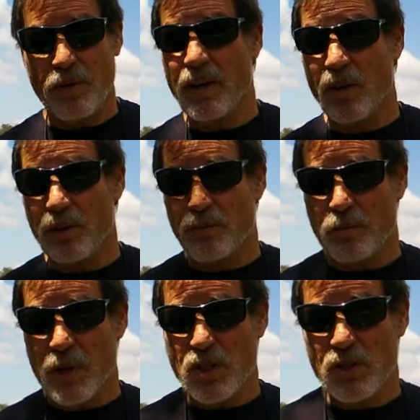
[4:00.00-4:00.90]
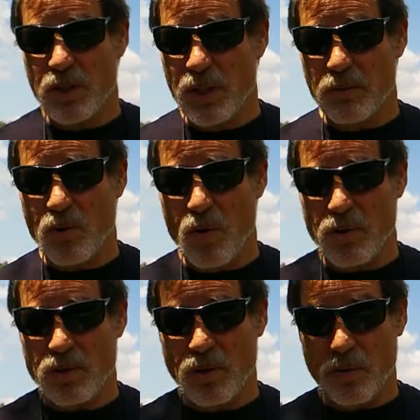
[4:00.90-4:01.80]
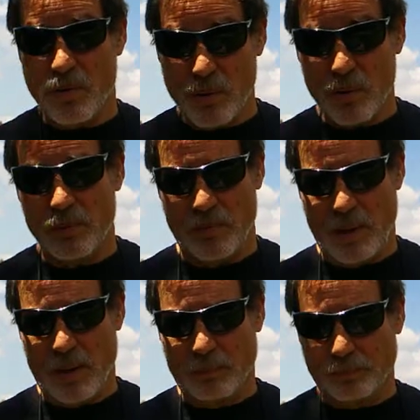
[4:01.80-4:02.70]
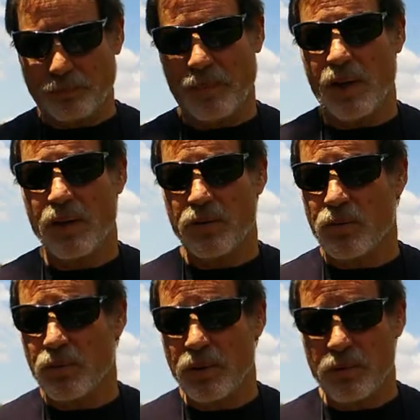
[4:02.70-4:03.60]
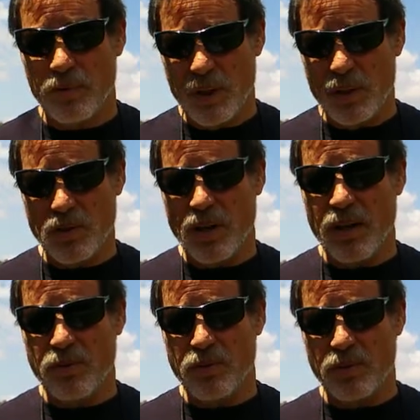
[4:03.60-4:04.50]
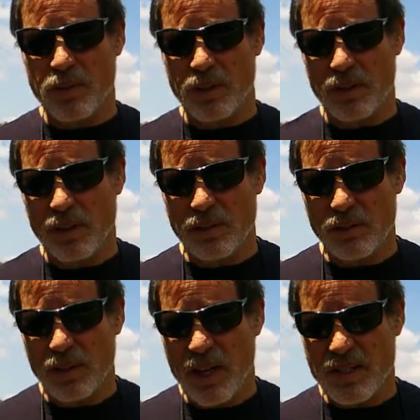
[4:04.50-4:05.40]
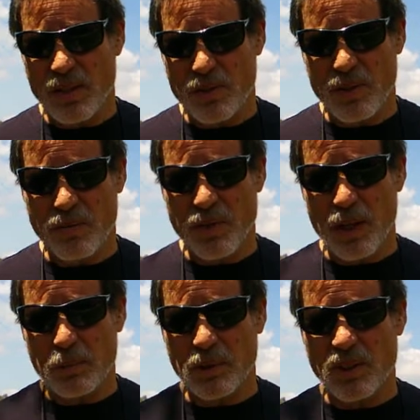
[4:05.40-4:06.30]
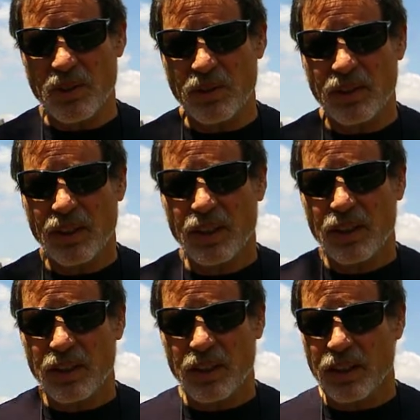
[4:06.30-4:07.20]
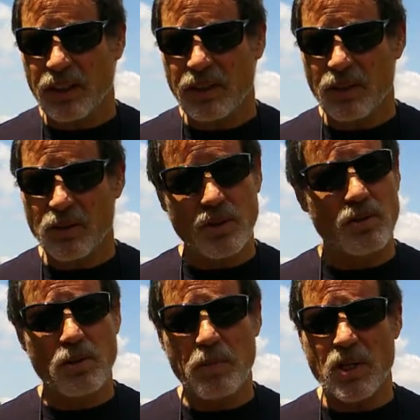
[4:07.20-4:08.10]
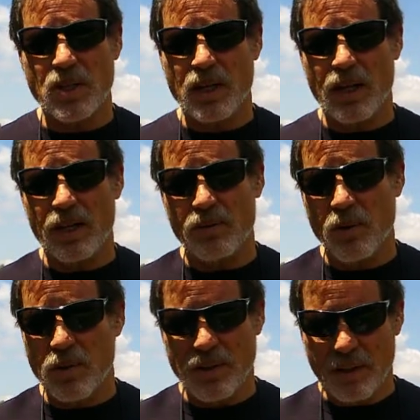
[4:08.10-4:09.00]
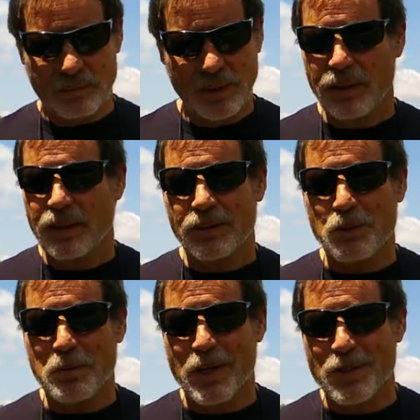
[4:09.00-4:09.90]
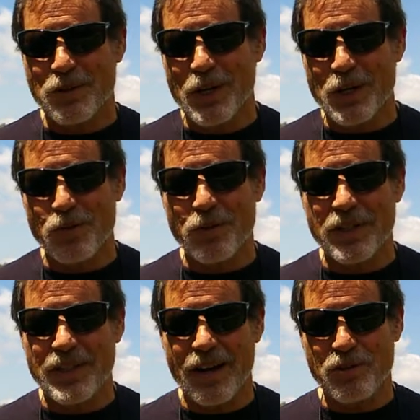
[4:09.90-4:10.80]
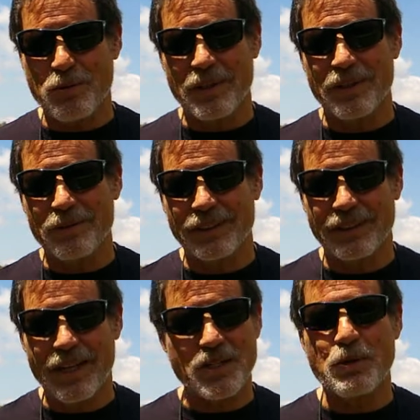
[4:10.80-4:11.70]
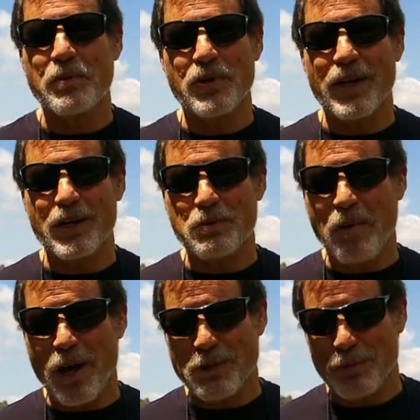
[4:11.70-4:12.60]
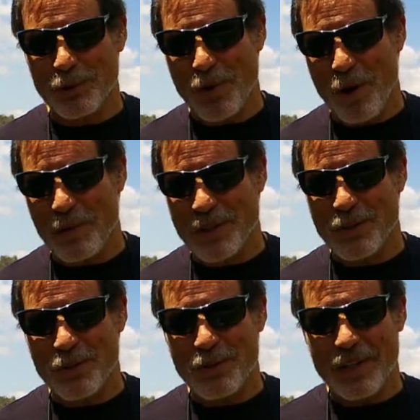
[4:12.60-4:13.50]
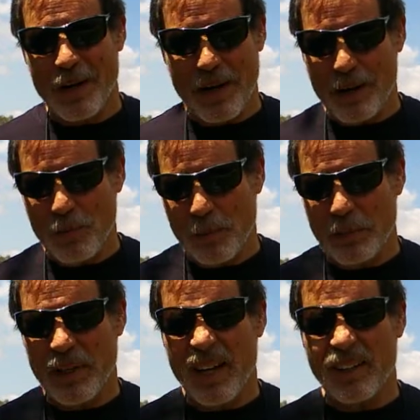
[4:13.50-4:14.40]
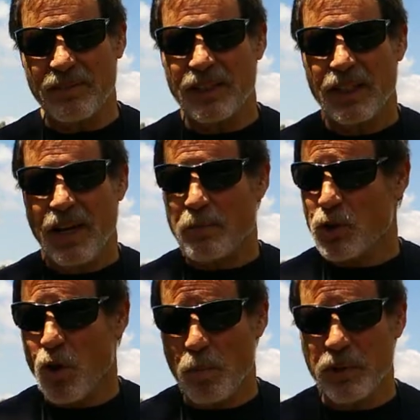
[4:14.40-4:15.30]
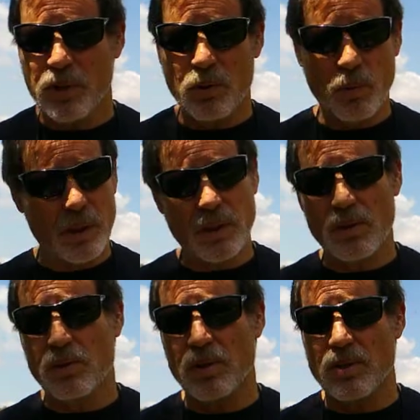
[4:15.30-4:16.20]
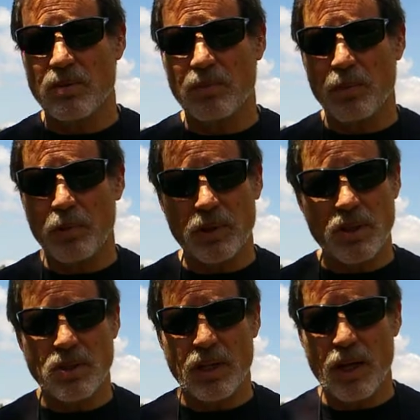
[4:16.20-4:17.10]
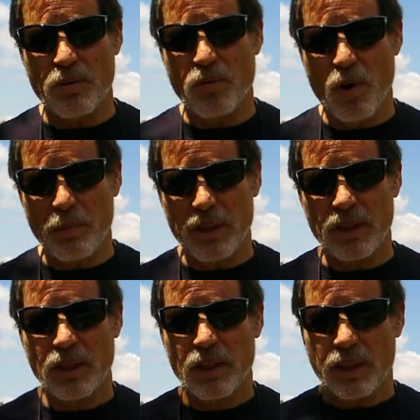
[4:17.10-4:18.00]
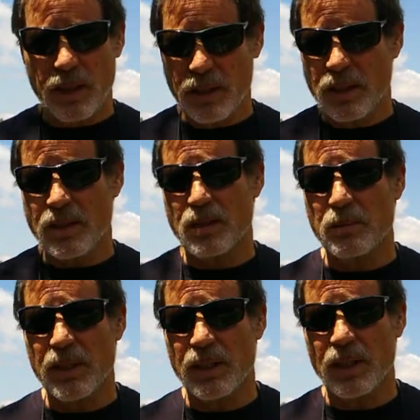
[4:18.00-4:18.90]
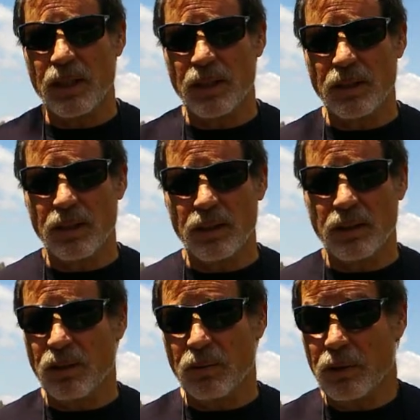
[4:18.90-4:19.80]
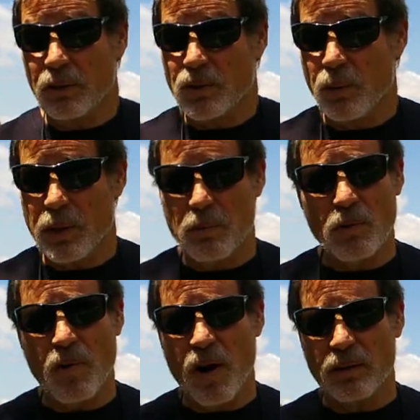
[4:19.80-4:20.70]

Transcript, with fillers: find all the information you need, of course, you know, through, um, through the videos and through the uh, class notes that are available to you. And, you know, just do the best you can, of course, then. Just because of the nature of things, I have to be as sympathetic as possible to all my students, and I, and I will be that. And I'm, I'm, just hoping that you're willing to do this, you know, put this together for me, get it into me, and, uh, you know, and so we can move on